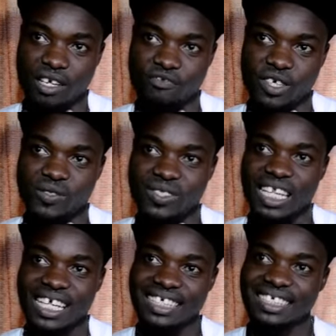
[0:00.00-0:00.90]
felt
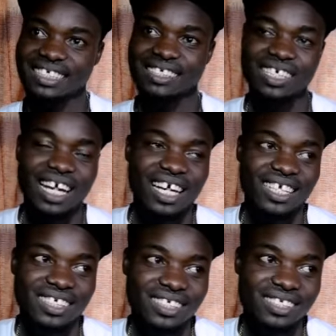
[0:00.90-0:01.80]
like,
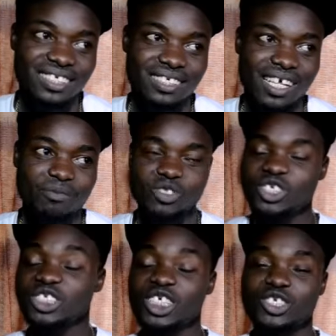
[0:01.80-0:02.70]
guy, I'm
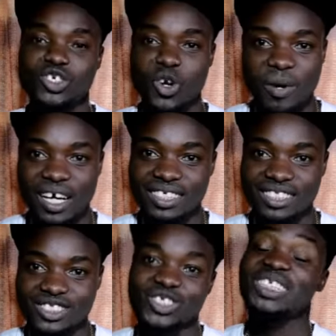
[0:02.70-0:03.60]
just a drummer
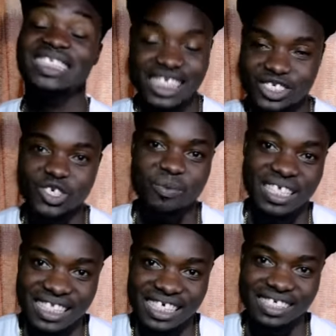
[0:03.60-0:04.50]

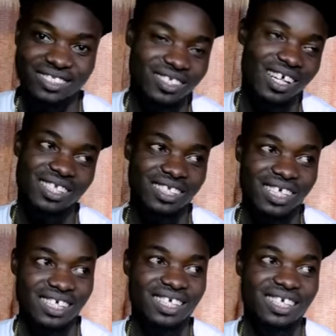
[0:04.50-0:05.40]
then, and
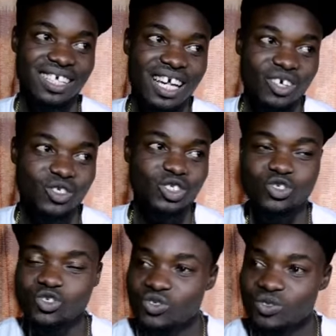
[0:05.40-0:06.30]
I
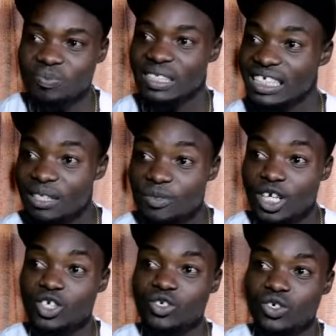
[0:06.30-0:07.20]
couldn't play the
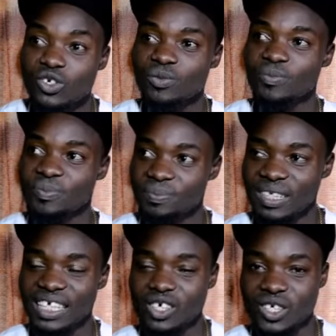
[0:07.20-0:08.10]
piano,
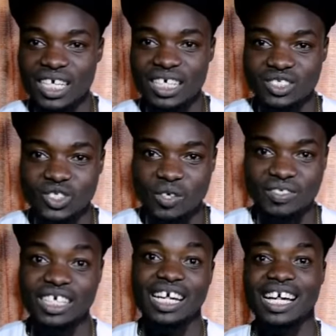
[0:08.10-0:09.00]
play other
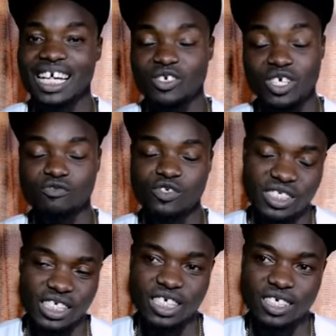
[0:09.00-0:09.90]
stuff. I cannot even
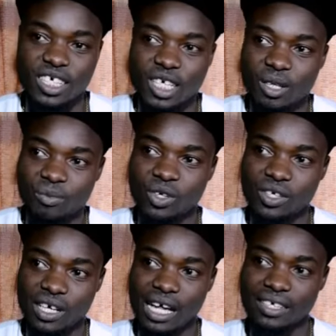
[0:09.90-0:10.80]
sing,
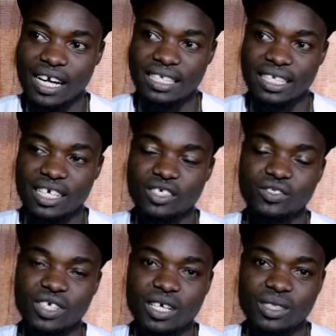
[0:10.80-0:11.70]
but right
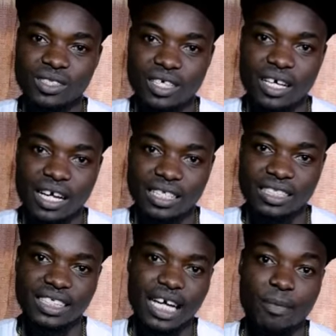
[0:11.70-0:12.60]
now, I
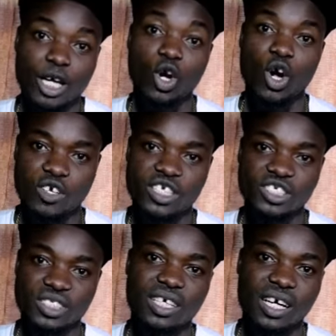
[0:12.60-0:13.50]
think I'm
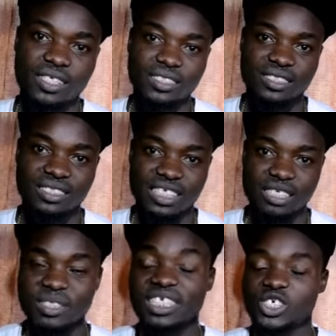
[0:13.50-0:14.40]
encouraged and the
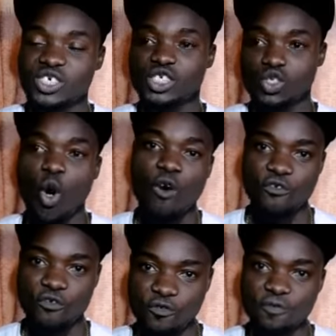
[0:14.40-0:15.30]
limitation is
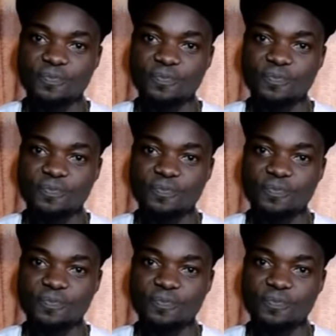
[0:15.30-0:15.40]
off,